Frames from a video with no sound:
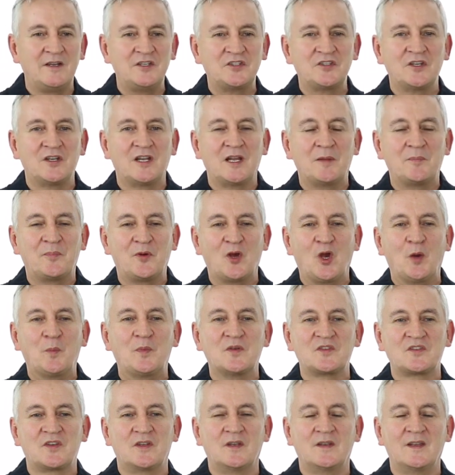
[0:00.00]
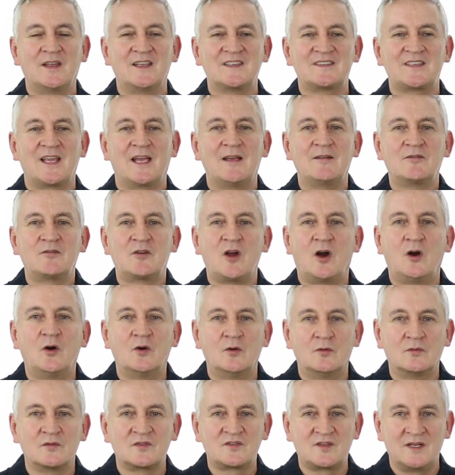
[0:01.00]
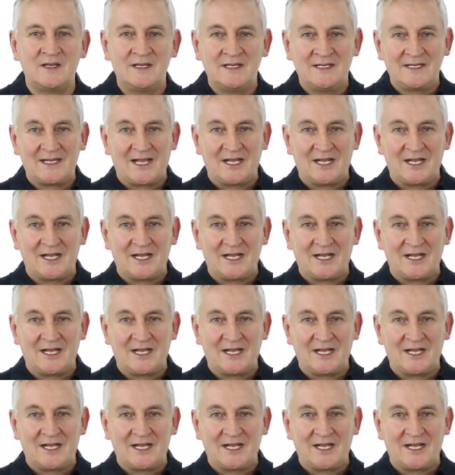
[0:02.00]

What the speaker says: vision and a purpose and a set of goals,